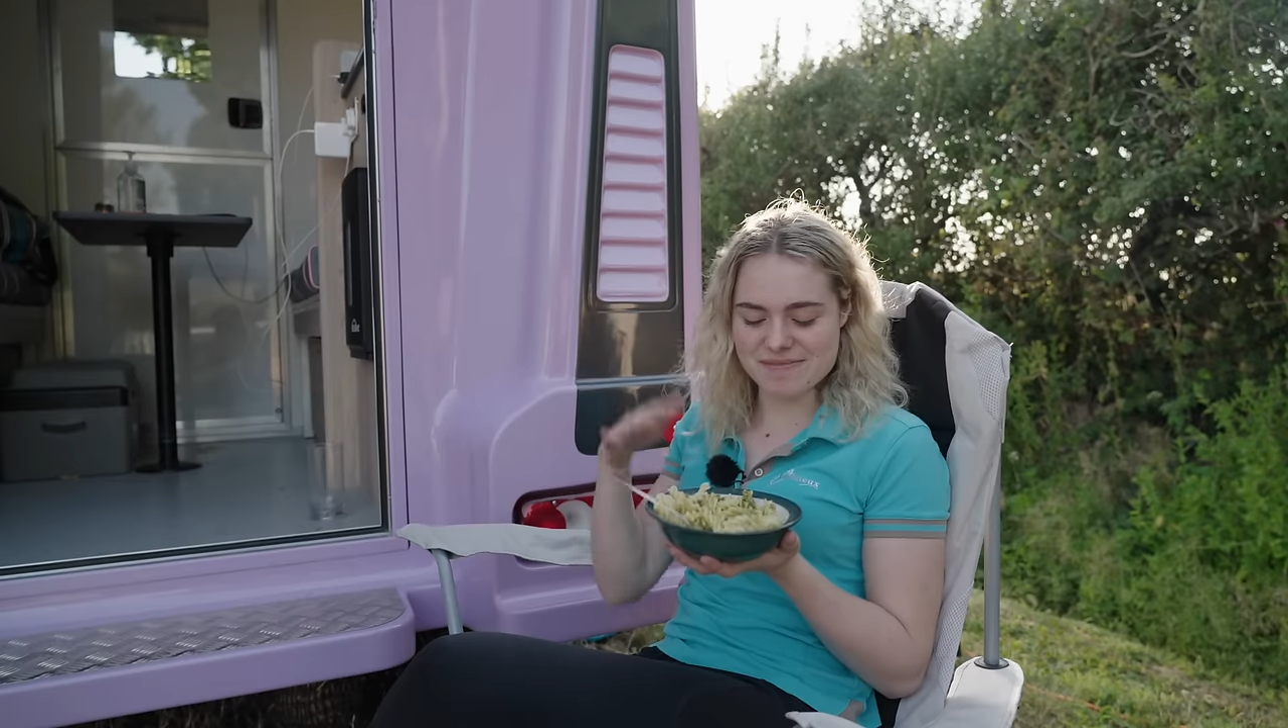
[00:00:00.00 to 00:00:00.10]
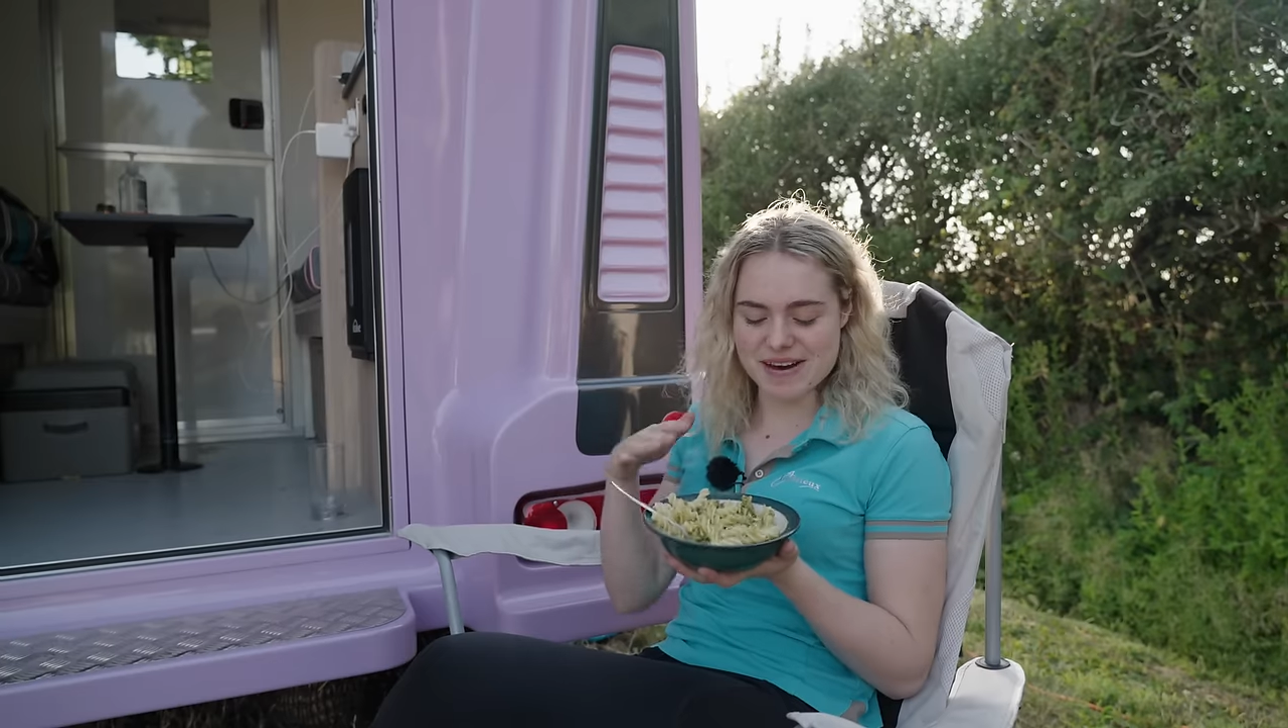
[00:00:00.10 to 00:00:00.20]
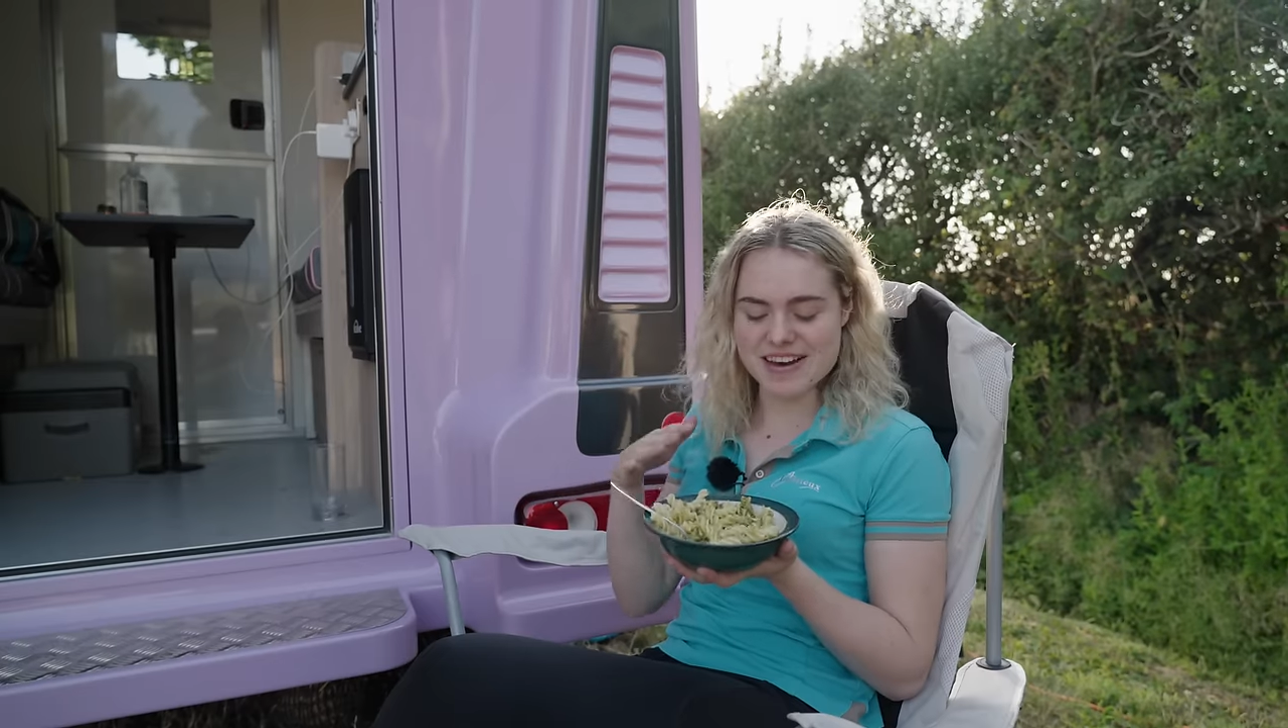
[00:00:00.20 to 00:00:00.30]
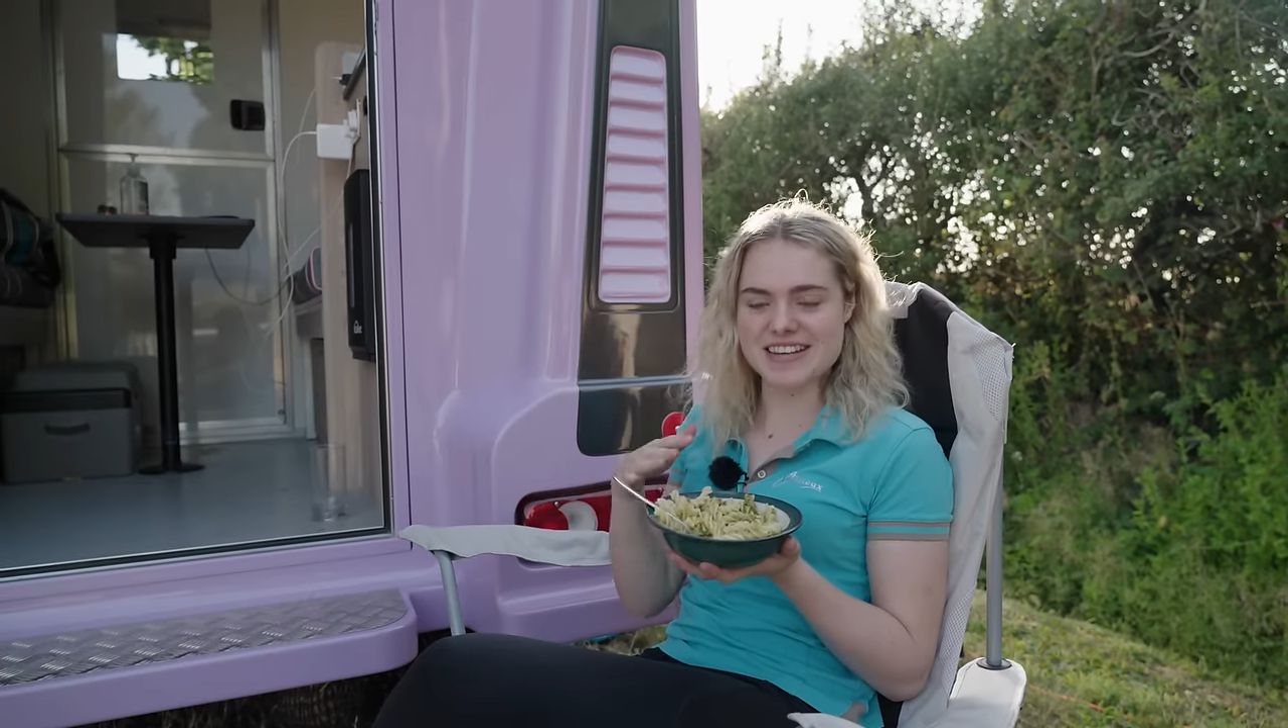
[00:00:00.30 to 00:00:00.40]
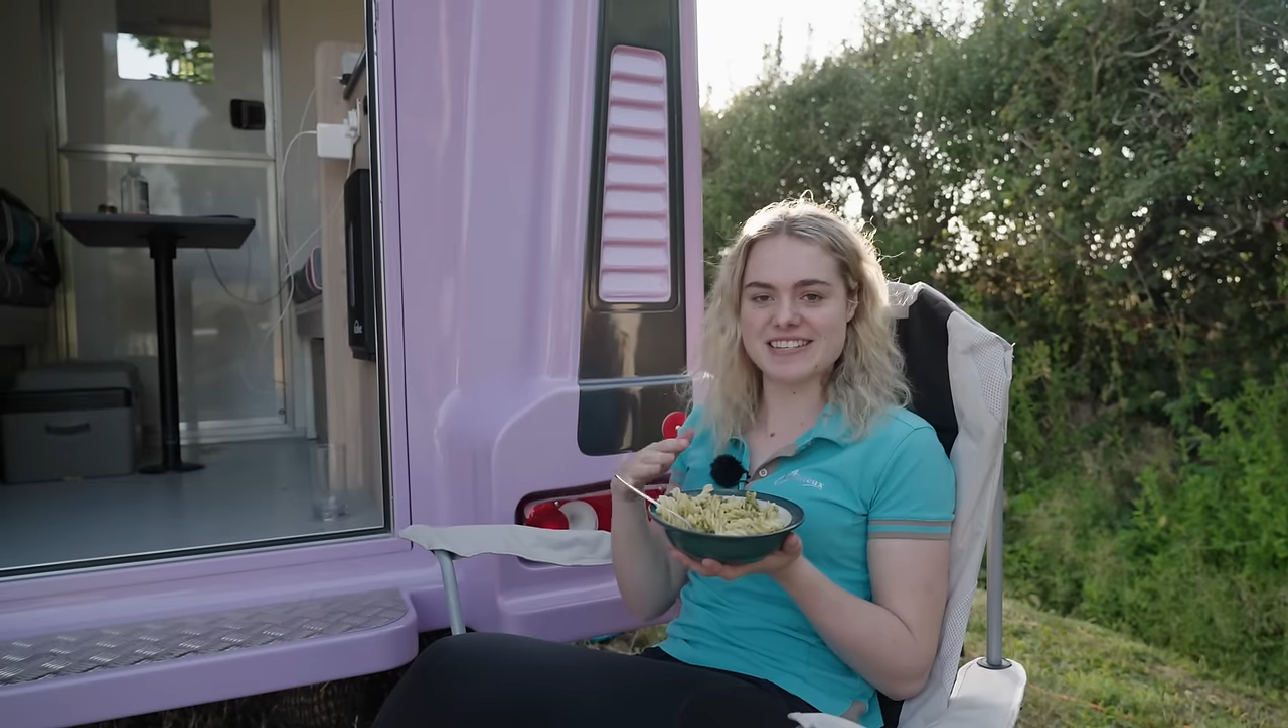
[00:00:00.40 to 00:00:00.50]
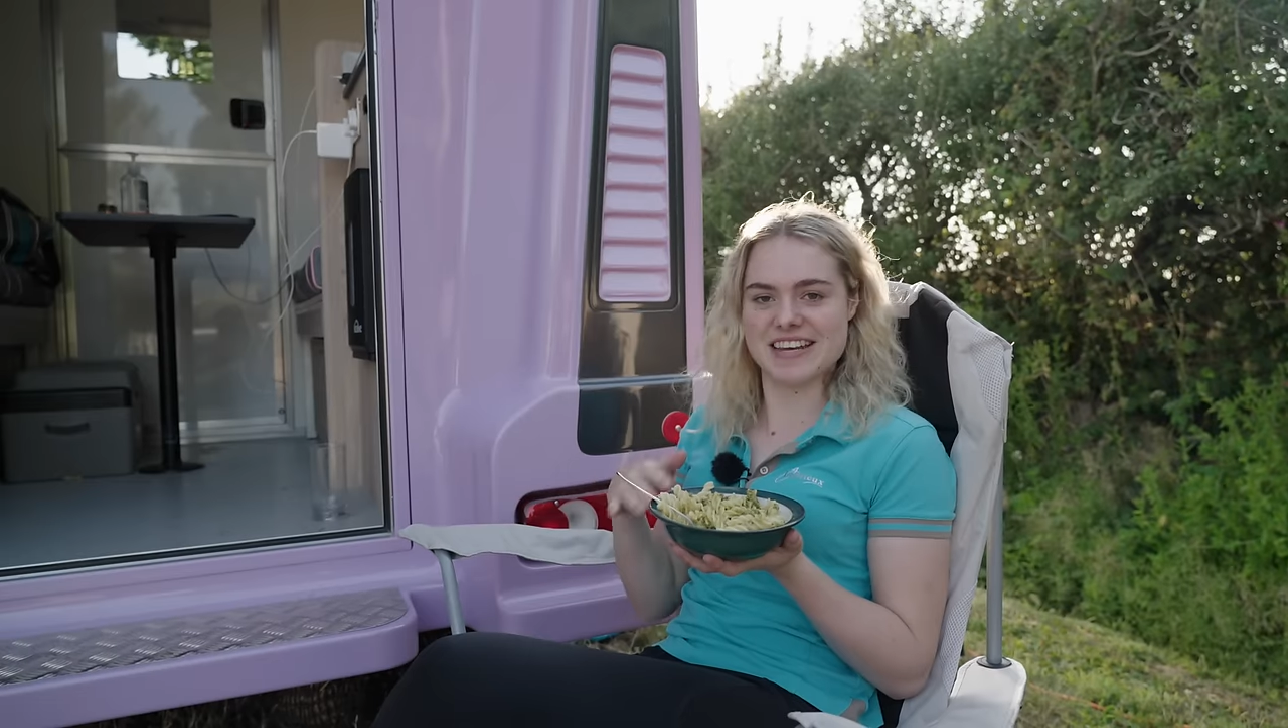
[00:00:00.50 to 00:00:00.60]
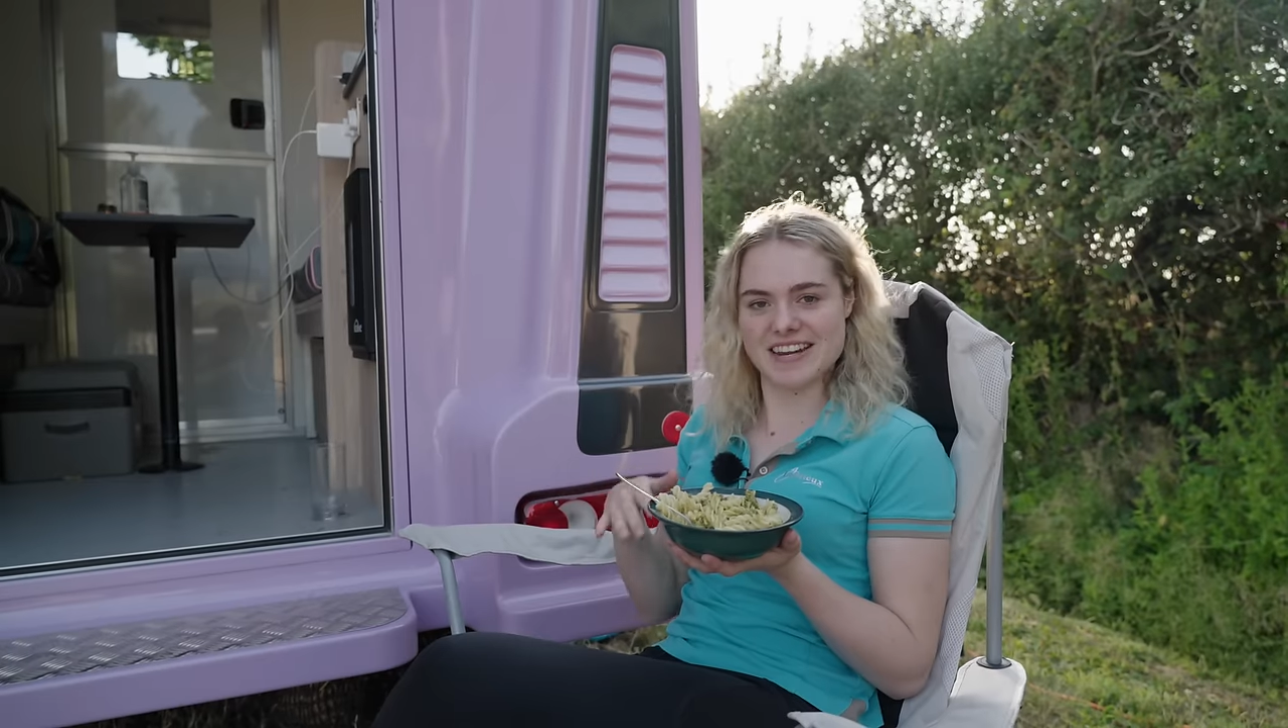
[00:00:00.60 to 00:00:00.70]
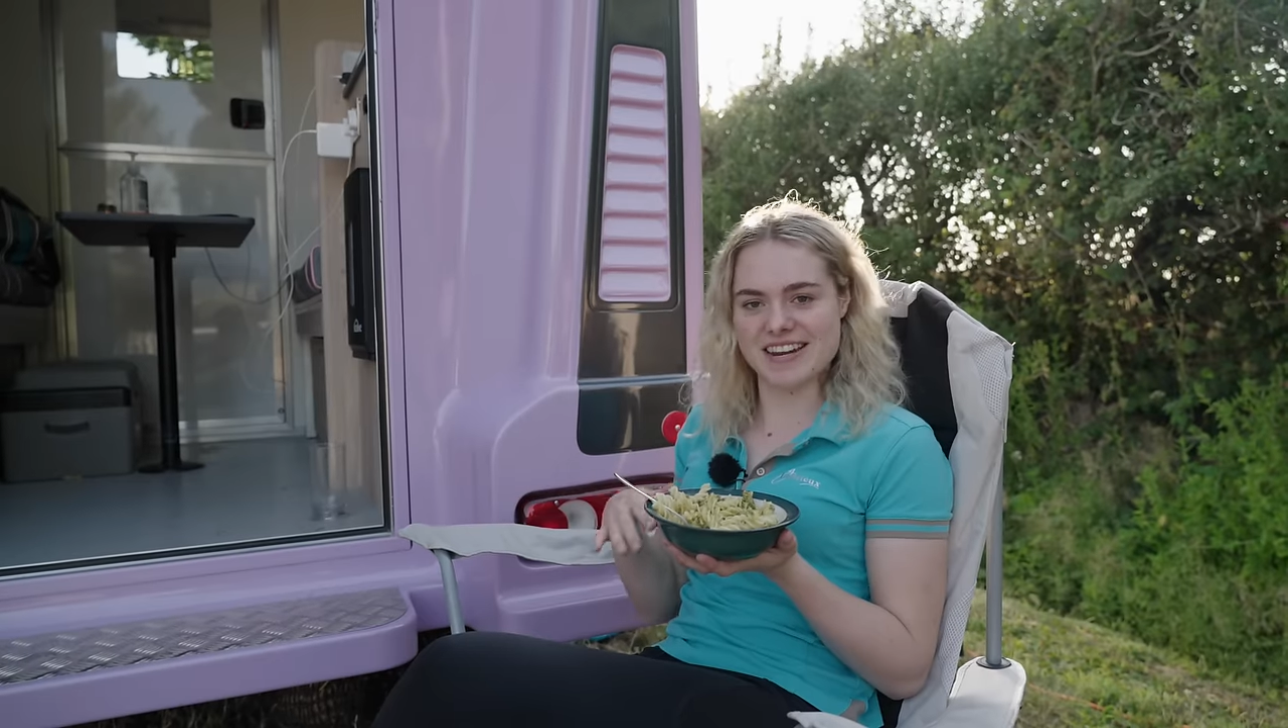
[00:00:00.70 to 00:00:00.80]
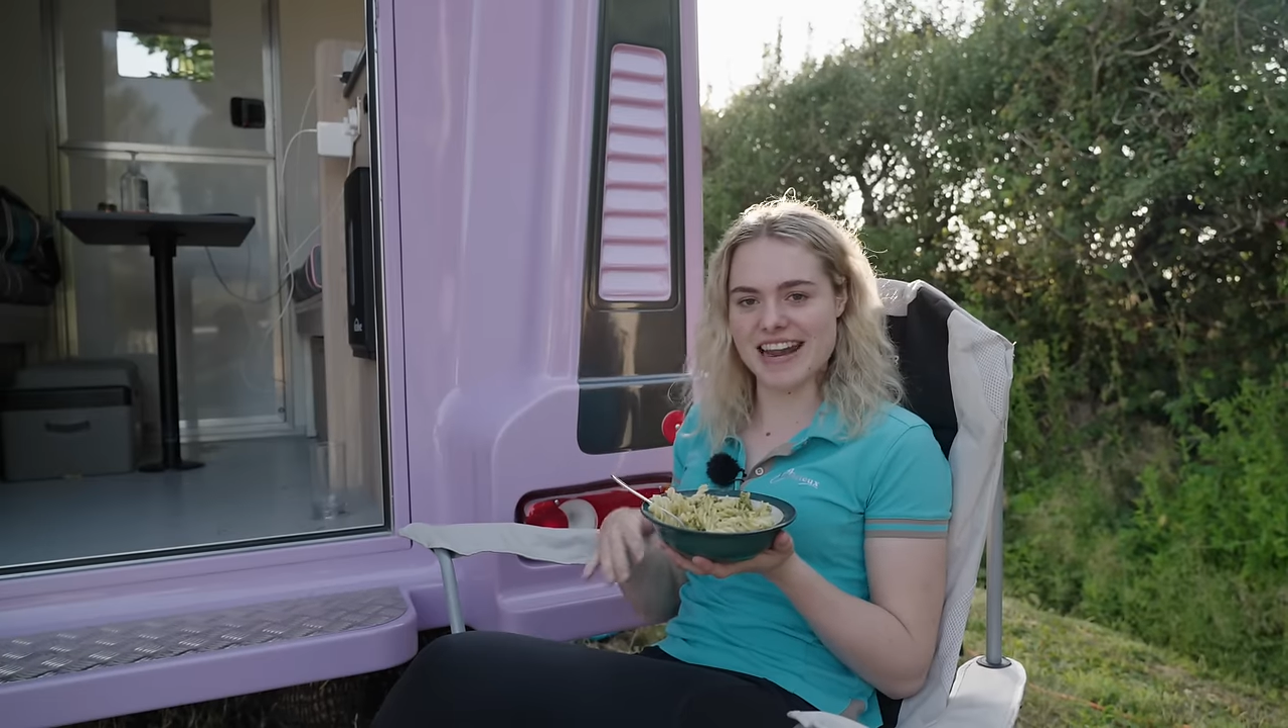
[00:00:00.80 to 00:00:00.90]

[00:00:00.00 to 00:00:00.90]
my dinner